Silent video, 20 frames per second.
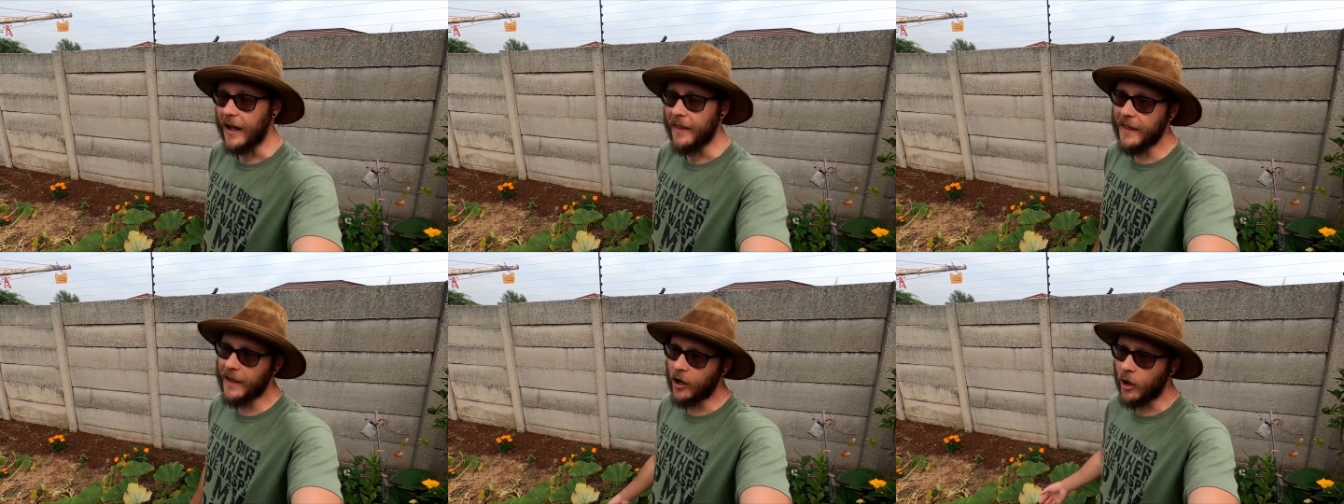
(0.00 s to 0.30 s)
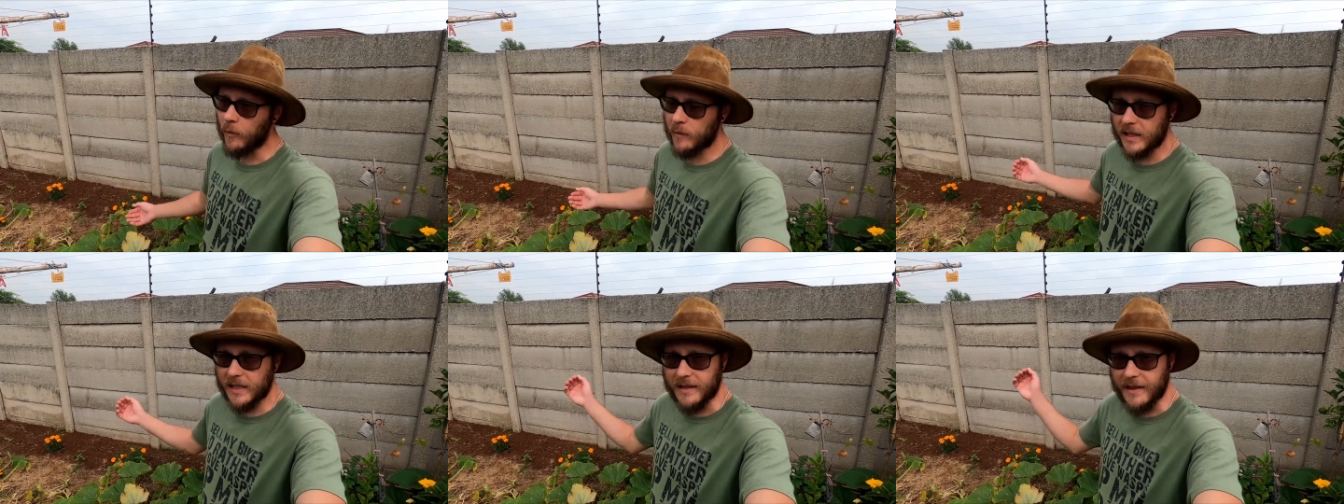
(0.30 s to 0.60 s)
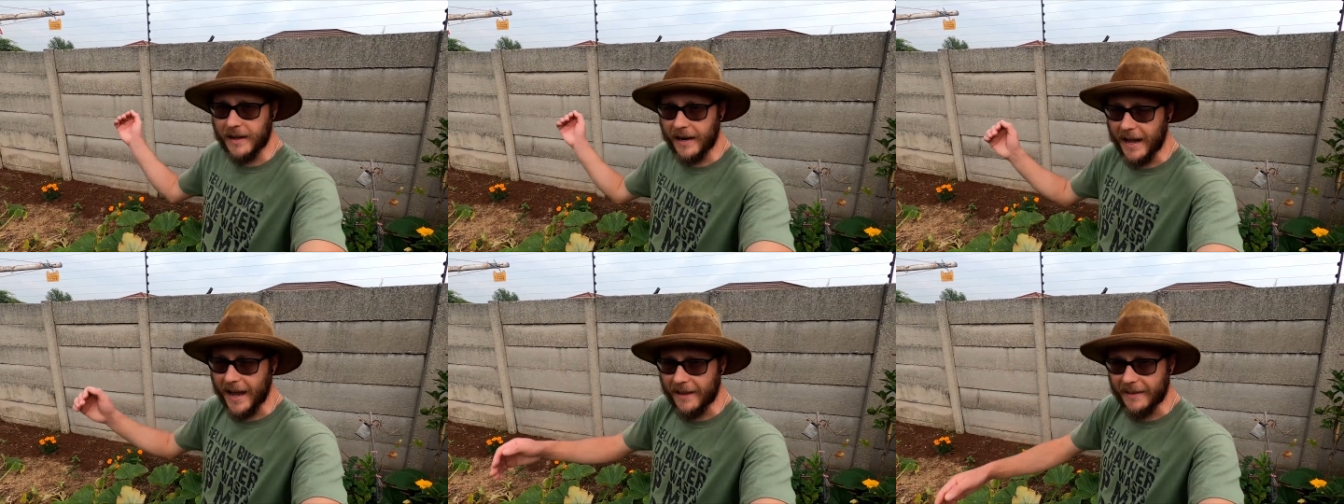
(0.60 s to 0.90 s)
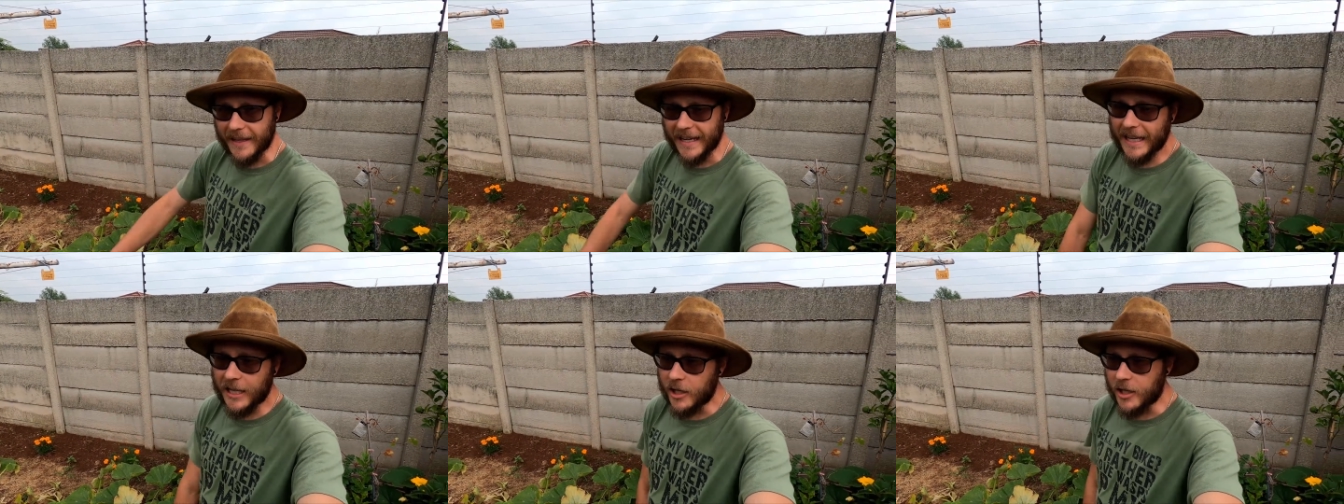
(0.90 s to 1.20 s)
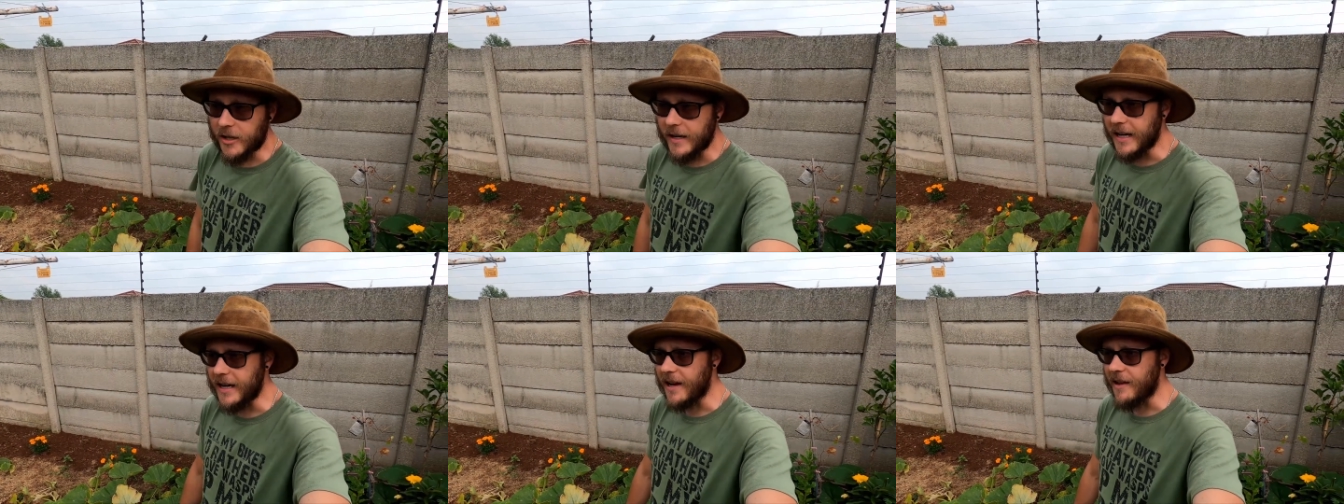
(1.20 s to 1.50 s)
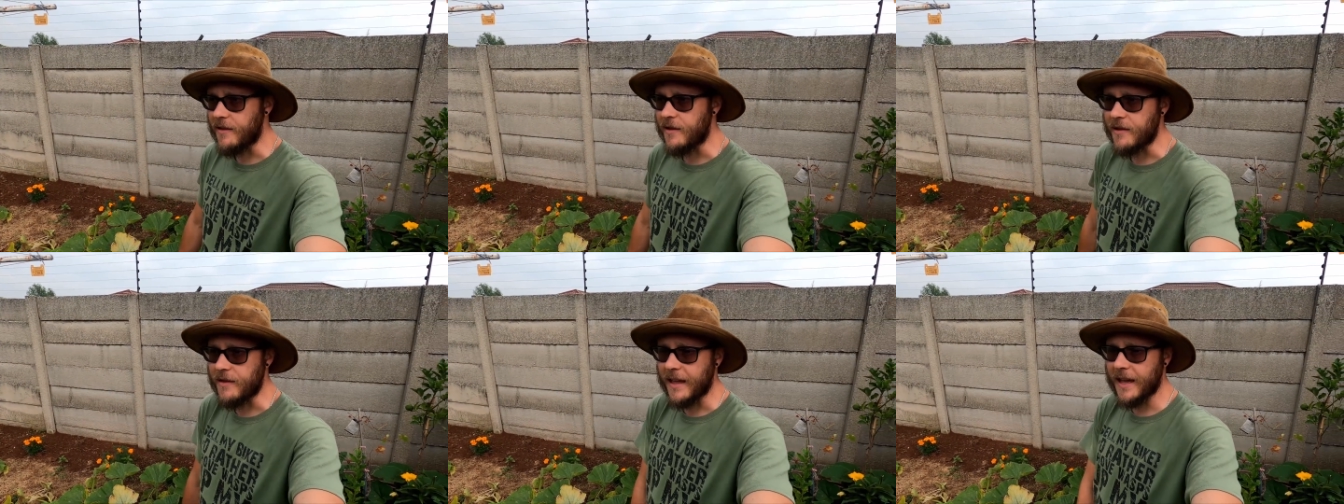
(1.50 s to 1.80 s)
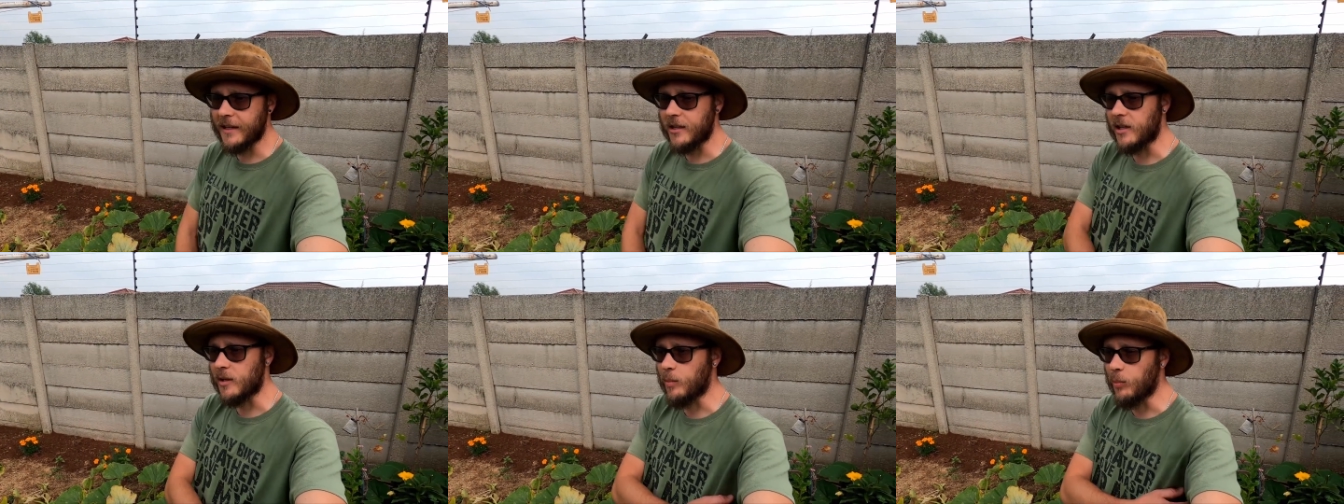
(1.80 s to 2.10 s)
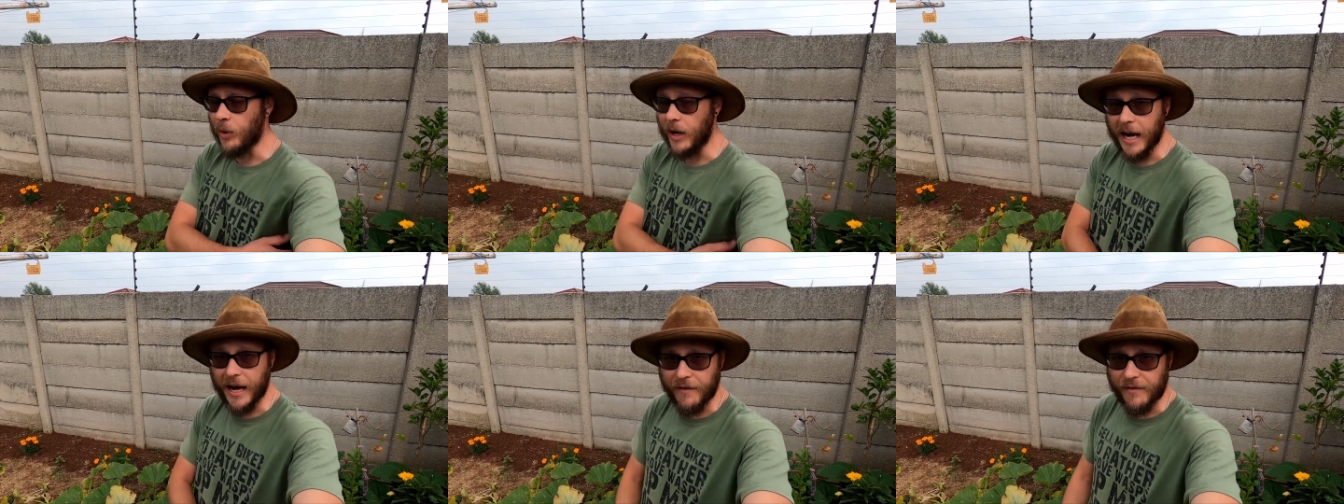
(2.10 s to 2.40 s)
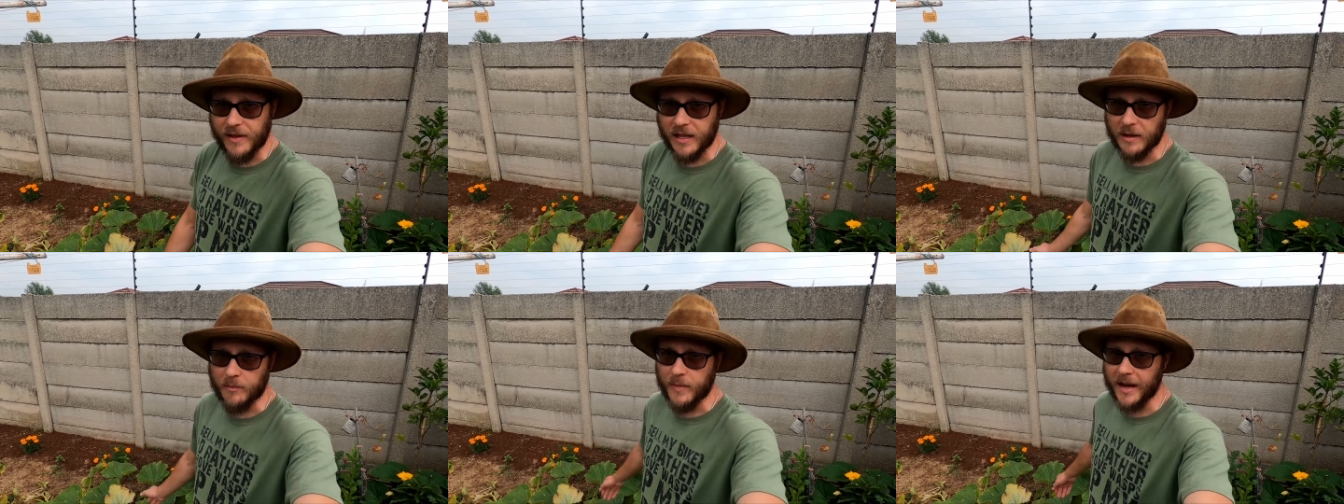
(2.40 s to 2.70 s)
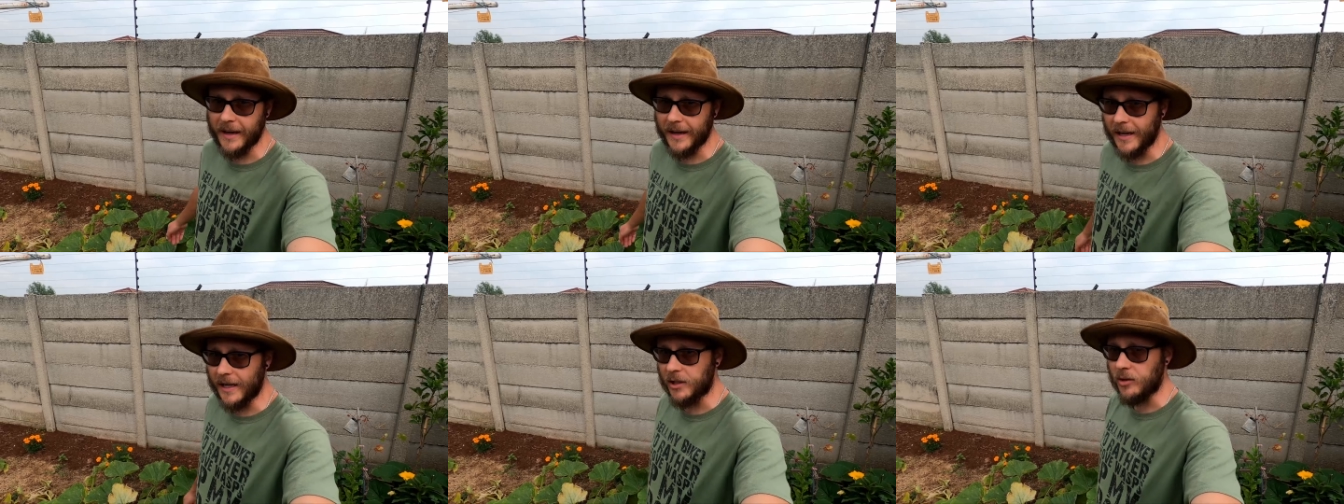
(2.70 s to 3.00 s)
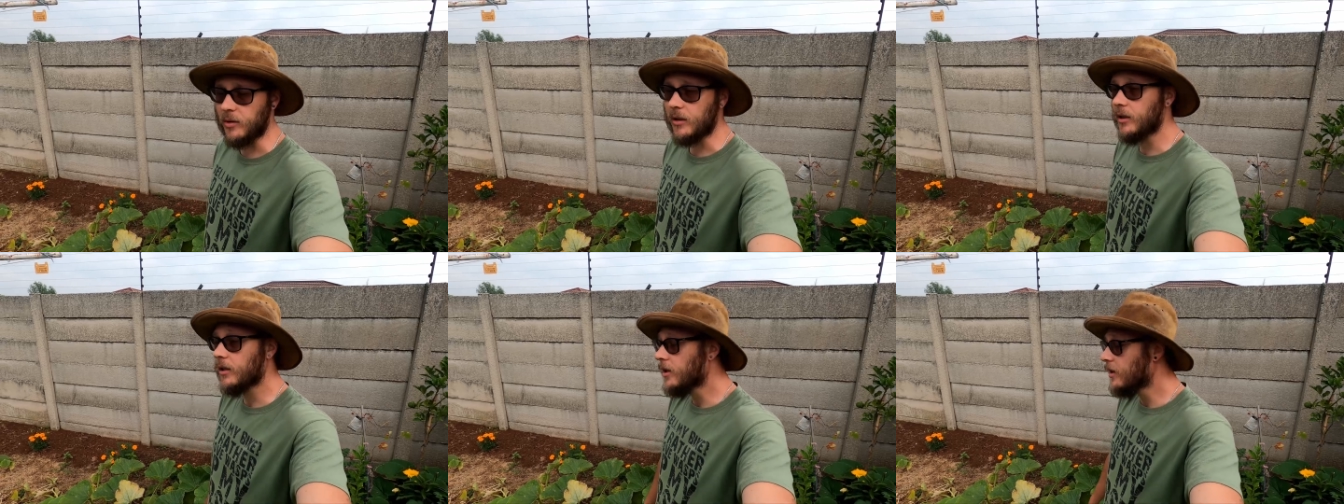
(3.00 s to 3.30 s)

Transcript: And then obviously I had the injury, and then that just put everything back as